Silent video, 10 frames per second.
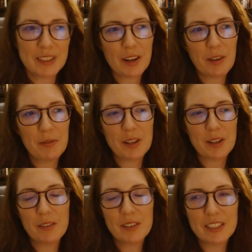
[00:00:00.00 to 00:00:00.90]
books that
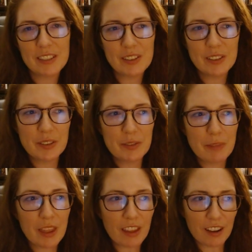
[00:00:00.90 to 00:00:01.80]
almost always include
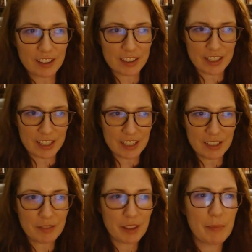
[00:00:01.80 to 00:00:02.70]

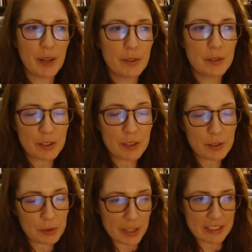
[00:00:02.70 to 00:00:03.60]
mythology with my own
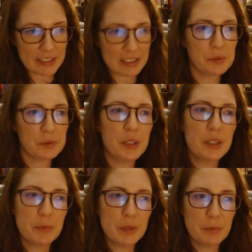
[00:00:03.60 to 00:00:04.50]
special twist.
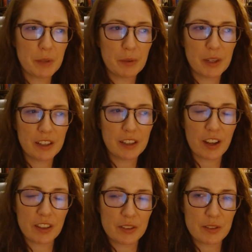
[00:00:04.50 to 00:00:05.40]
Welcome to my weekly
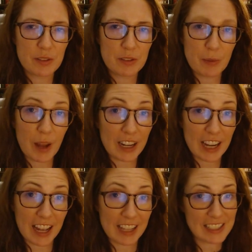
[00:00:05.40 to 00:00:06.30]
Author's Notes
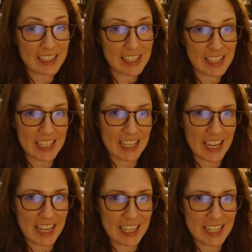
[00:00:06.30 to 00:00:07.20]
podcast.
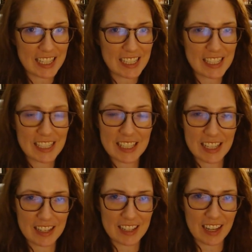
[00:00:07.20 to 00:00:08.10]
Today is
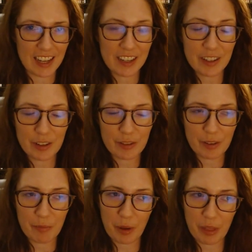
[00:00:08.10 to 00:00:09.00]
Sunday,
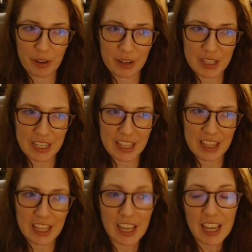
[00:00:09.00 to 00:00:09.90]
November
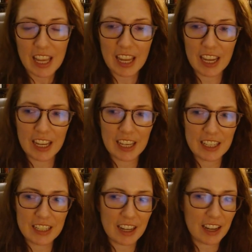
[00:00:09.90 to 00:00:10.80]
13th,
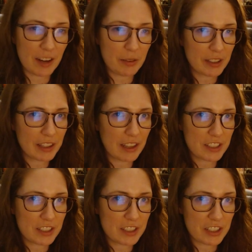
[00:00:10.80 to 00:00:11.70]
and I would
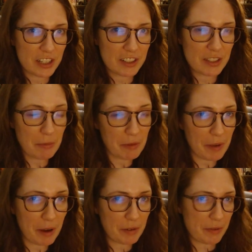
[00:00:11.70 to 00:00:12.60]
love to share some
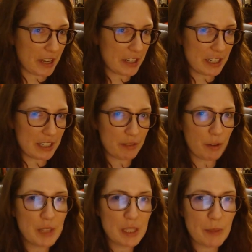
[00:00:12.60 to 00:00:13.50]
of my reflections
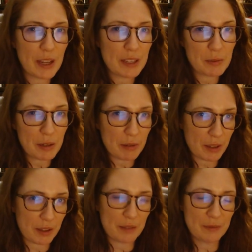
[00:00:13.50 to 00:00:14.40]
from this past week
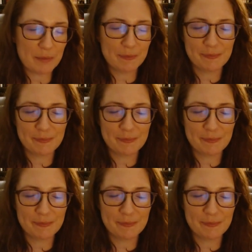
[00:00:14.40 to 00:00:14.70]
with you.